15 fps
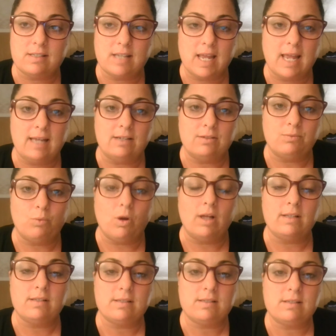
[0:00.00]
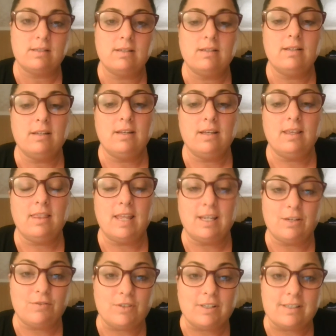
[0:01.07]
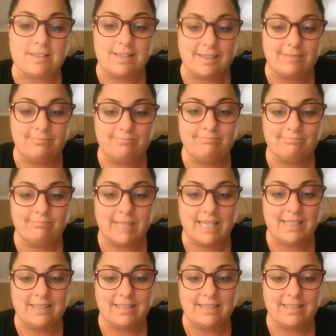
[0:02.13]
and wants. Thank you for listening. Bye.